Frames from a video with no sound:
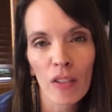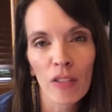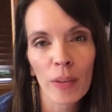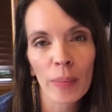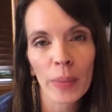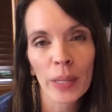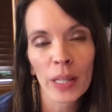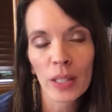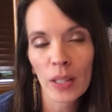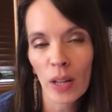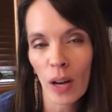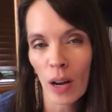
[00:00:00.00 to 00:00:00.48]
I'm
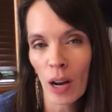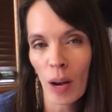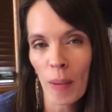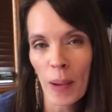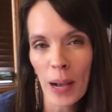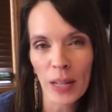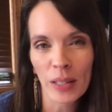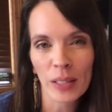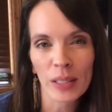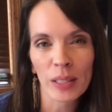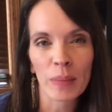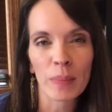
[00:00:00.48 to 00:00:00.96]
going to talk
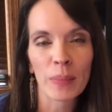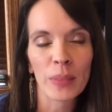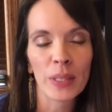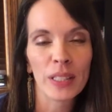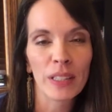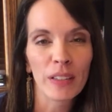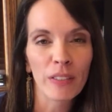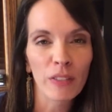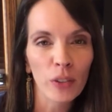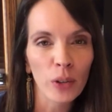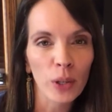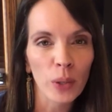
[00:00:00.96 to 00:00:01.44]
about some
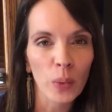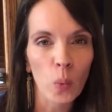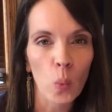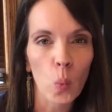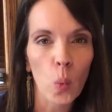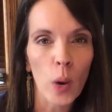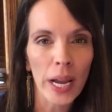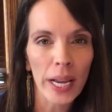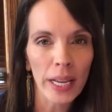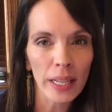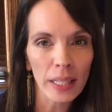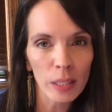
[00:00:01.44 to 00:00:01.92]
different
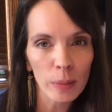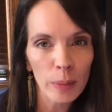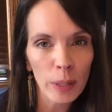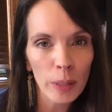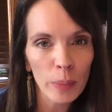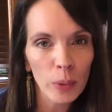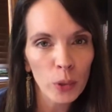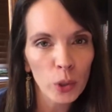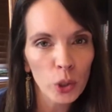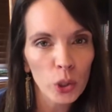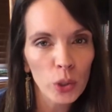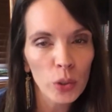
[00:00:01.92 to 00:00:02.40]
ways
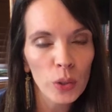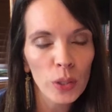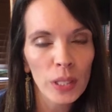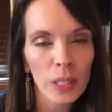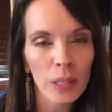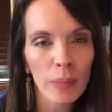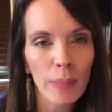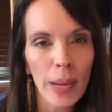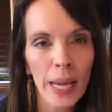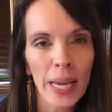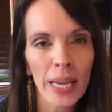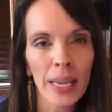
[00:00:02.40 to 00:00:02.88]
people choose to
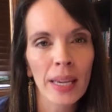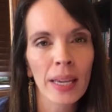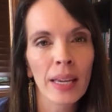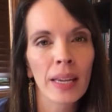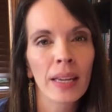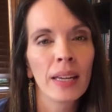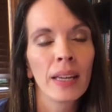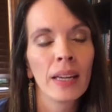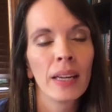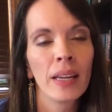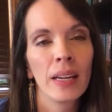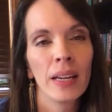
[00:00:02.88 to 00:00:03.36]
make it,